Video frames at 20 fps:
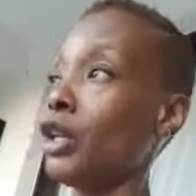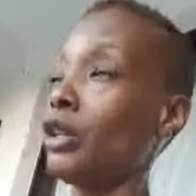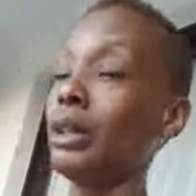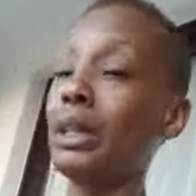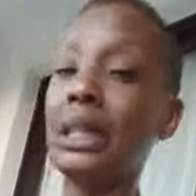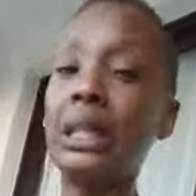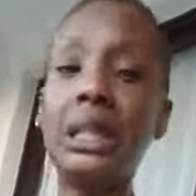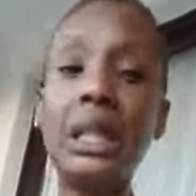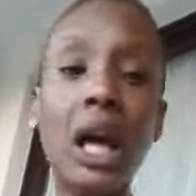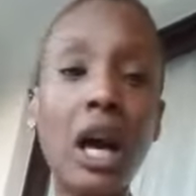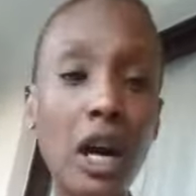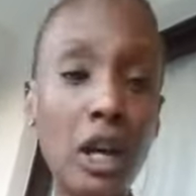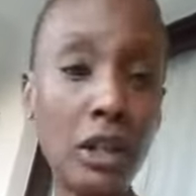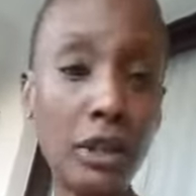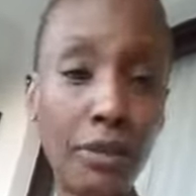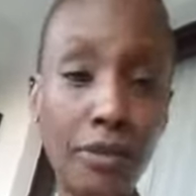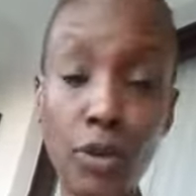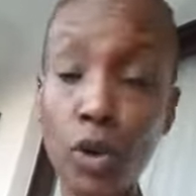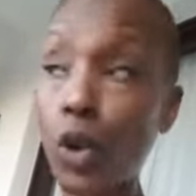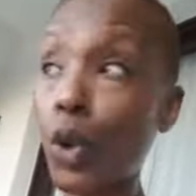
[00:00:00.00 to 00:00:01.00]

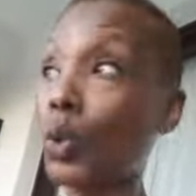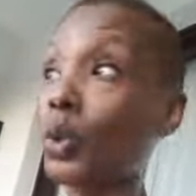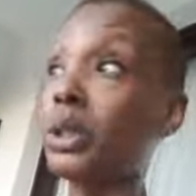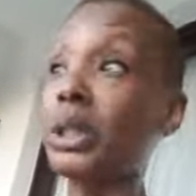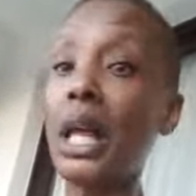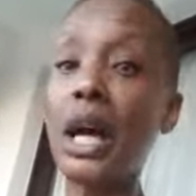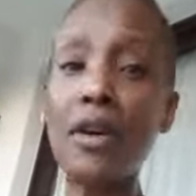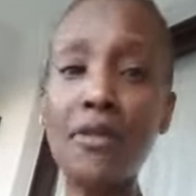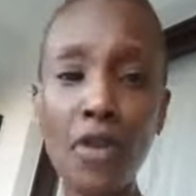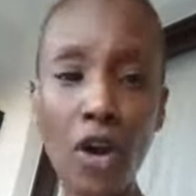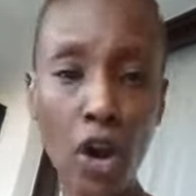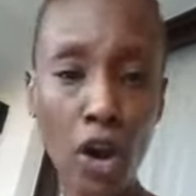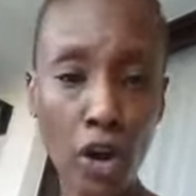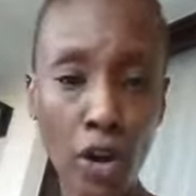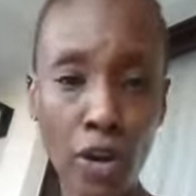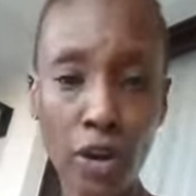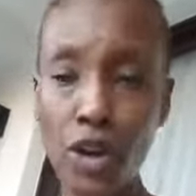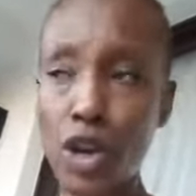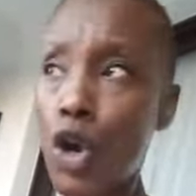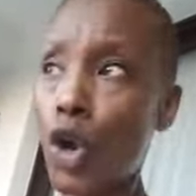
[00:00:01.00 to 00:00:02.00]
love, who love
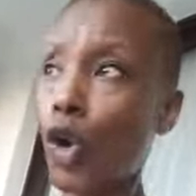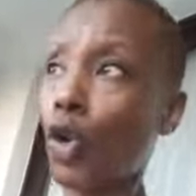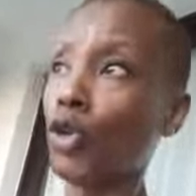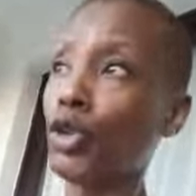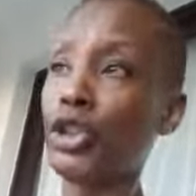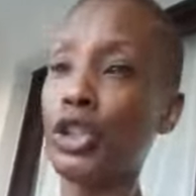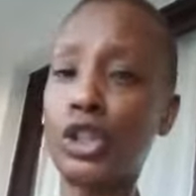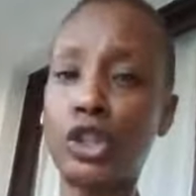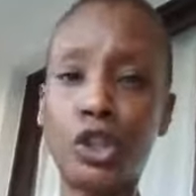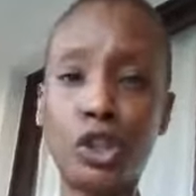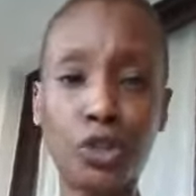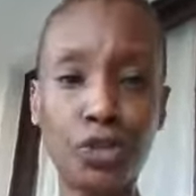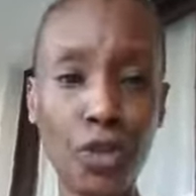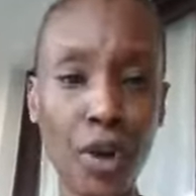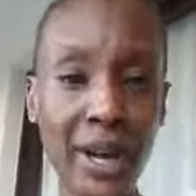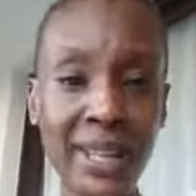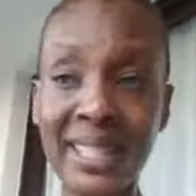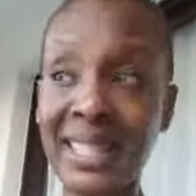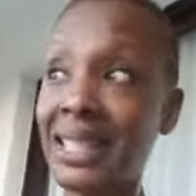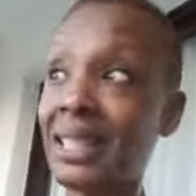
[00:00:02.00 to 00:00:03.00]
her, who she
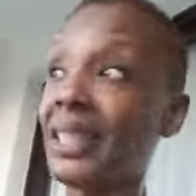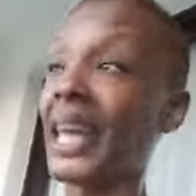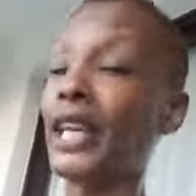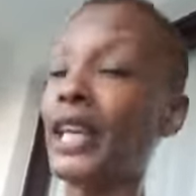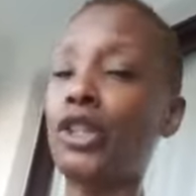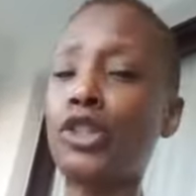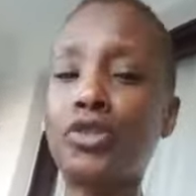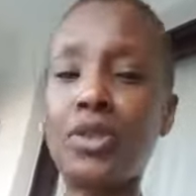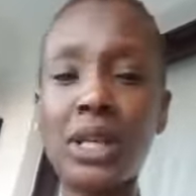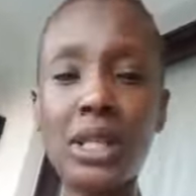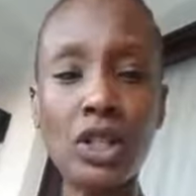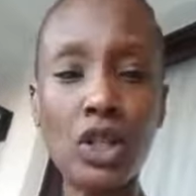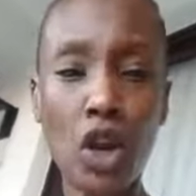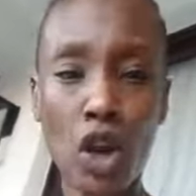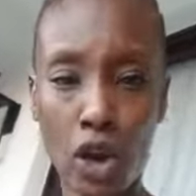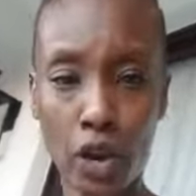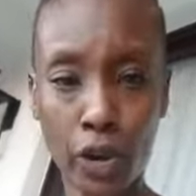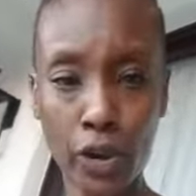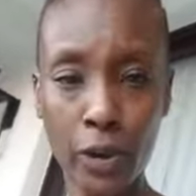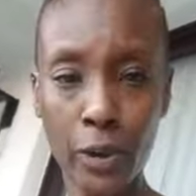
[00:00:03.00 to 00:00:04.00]
trusts, they trust
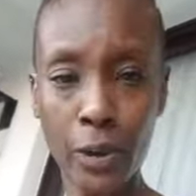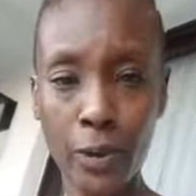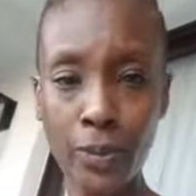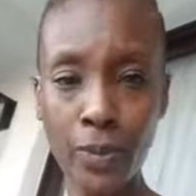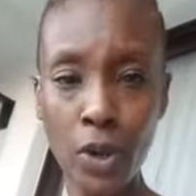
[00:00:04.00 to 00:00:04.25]
her?